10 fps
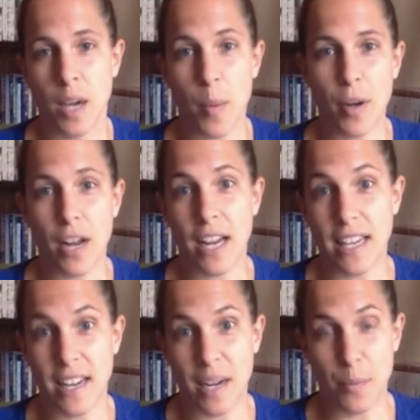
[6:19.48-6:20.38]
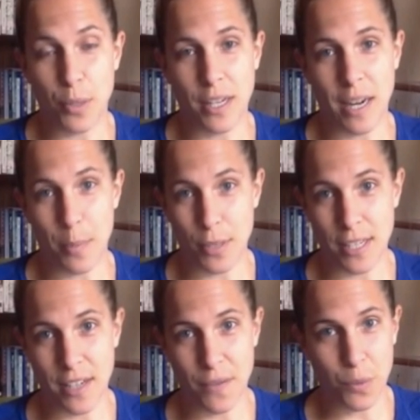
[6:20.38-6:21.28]
about
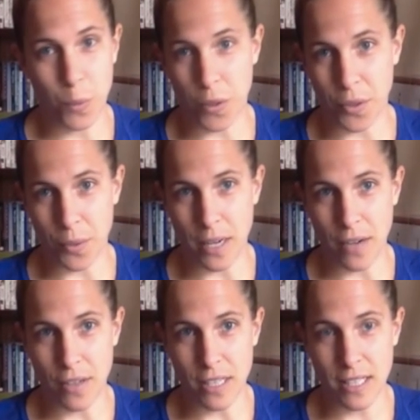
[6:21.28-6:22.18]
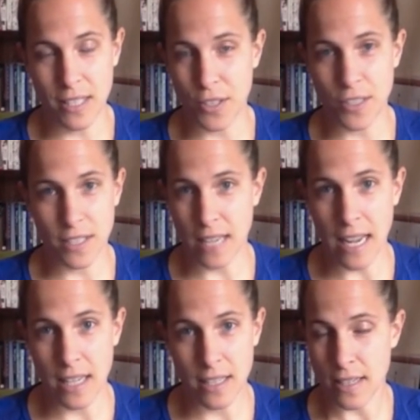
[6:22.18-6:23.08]
99.9% of the world around us just
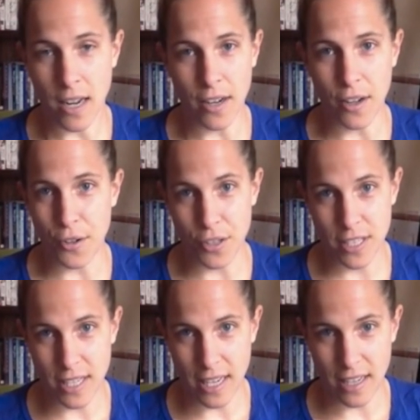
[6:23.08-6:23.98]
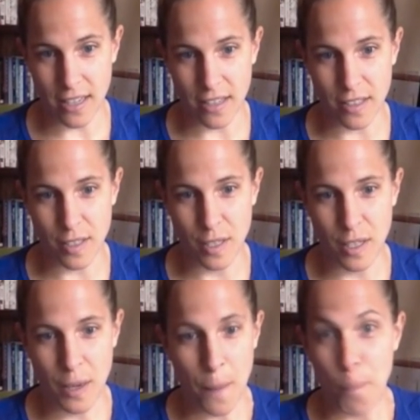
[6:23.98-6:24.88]
does not understand
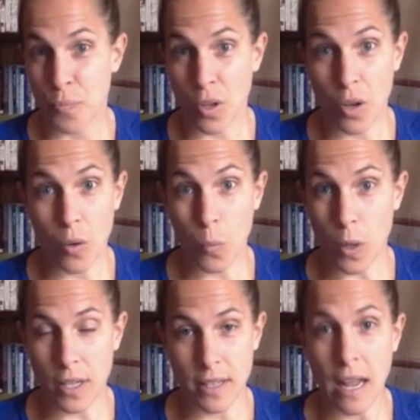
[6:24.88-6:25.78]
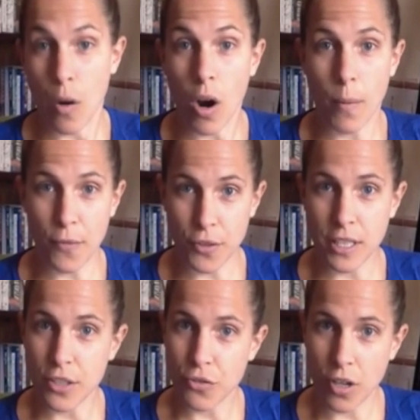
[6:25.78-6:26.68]
how harmful
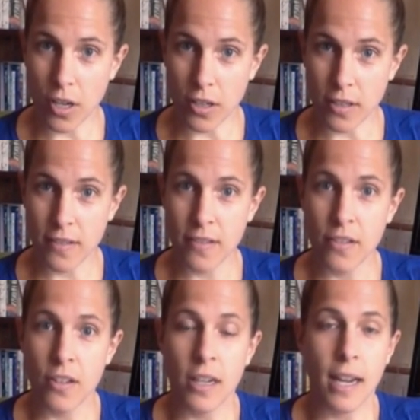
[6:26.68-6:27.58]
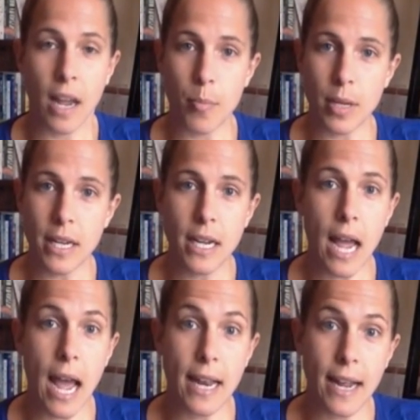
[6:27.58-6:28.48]
these drugs can be
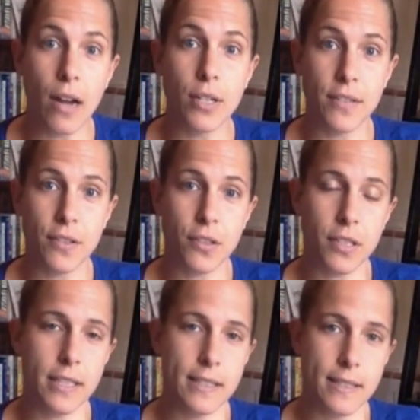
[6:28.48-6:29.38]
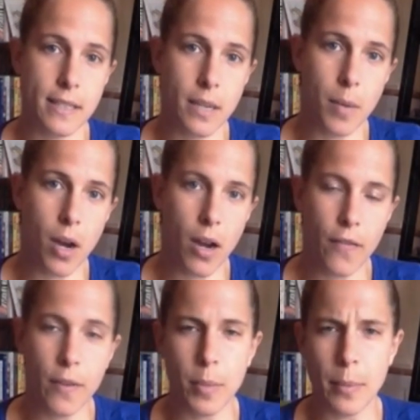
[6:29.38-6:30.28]
and how difficult it is to come off.
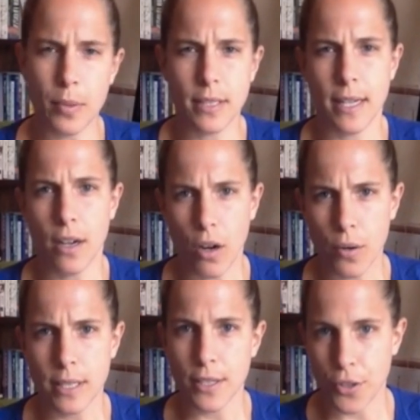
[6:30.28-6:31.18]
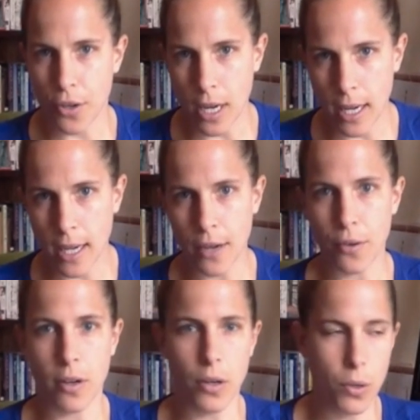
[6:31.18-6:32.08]
And people say, oh, it's in your head,
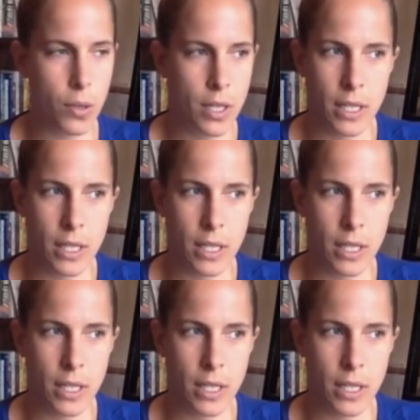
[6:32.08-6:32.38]
or oh,